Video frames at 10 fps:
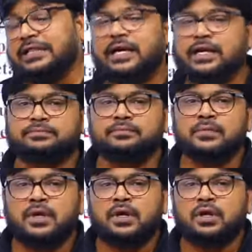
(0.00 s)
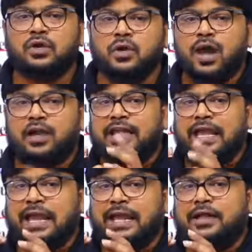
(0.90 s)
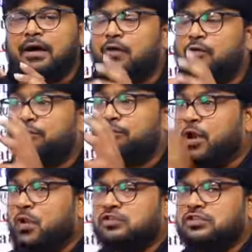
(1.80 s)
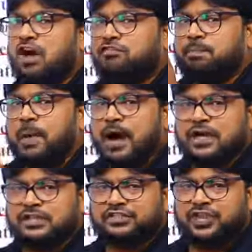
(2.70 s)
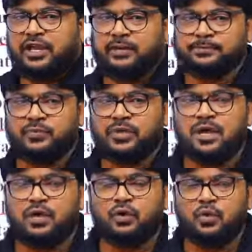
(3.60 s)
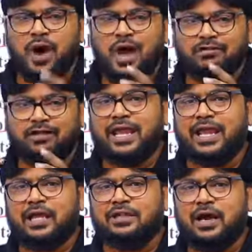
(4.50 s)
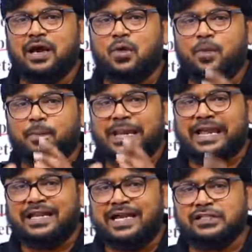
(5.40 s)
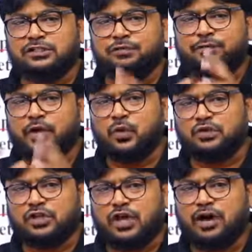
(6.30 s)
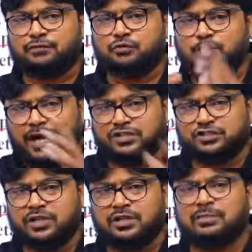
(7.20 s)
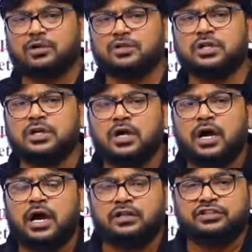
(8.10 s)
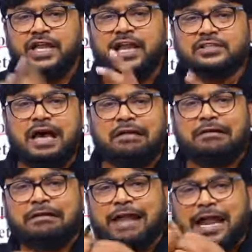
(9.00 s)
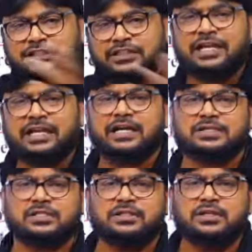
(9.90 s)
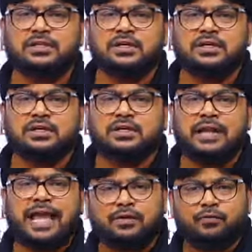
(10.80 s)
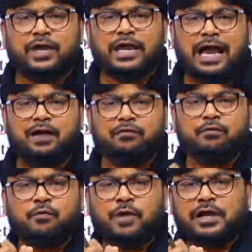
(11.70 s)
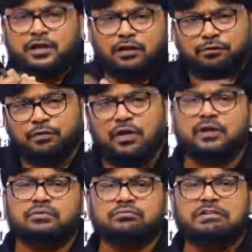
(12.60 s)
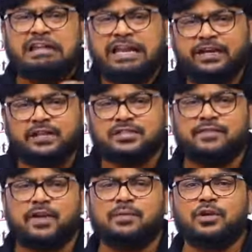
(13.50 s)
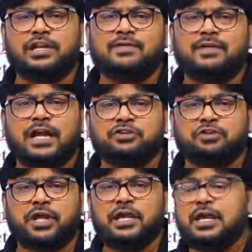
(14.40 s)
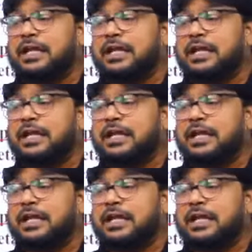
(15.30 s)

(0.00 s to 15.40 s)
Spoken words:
that you are taking the views of Bhagat Singh. You are taking the opinions, views of Subhash Chandra Bose, and these are great thinkers. Like we have wonderful leaders available in our country.